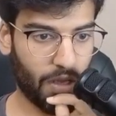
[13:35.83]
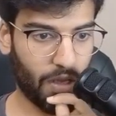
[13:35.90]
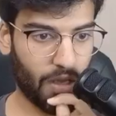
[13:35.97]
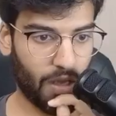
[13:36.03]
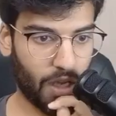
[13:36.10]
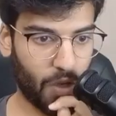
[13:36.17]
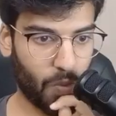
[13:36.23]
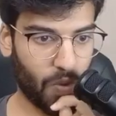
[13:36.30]

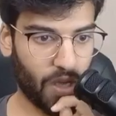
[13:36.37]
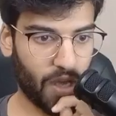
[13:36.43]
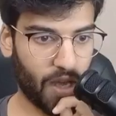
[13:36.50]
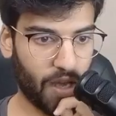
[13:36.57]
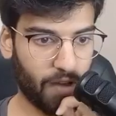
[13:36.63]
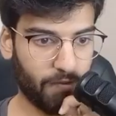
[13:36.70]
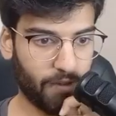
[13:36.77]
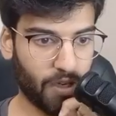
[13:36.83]
And we
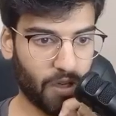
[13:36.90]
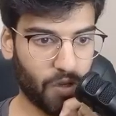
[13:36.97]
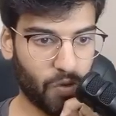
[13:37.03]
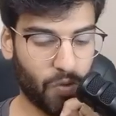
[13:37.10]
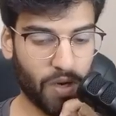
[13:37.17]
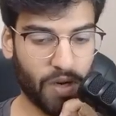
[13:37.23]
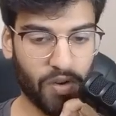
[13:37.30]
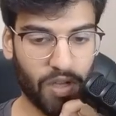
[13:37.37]
have another
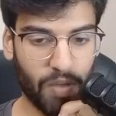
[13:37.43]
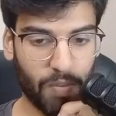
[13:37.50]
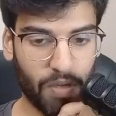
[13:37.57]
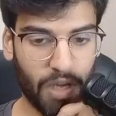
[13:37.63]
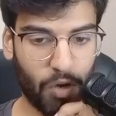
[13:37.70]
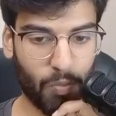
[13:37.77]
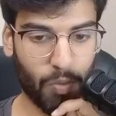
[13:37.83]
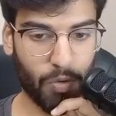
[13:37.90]

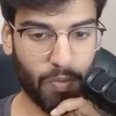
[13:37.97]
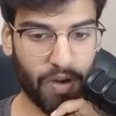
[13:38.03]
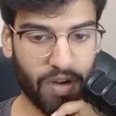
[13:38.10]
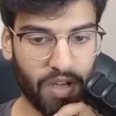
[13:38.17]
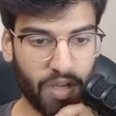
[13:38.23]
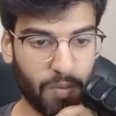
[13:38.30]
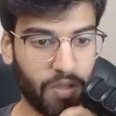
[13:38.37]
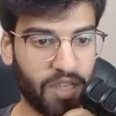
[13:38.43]
variable, output
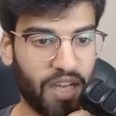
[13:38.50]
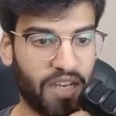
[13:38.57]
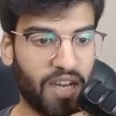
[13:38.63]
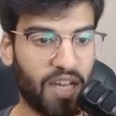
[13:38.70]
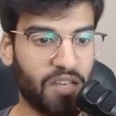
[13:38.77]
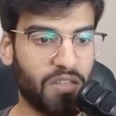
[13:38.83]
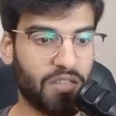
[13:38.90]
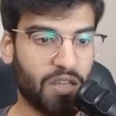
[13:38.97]
variable, that
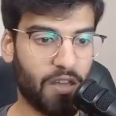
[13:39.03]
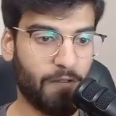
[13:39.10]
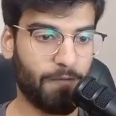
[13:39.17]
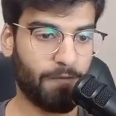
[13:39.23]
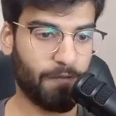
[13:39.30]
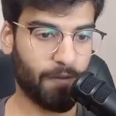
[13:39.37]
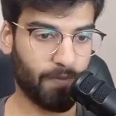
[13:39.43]
tells if